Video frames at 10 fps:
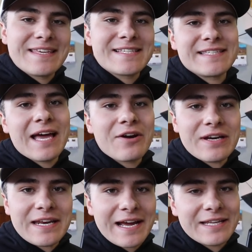this
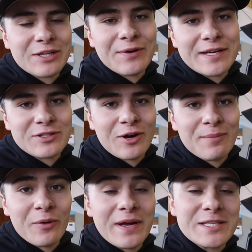Saturday night at the Grays
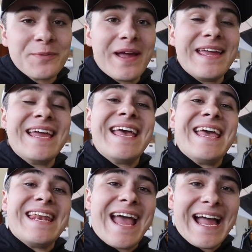Harbor Raceway.
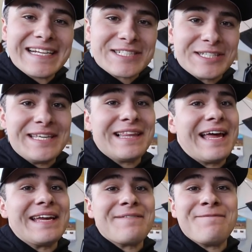And actually, like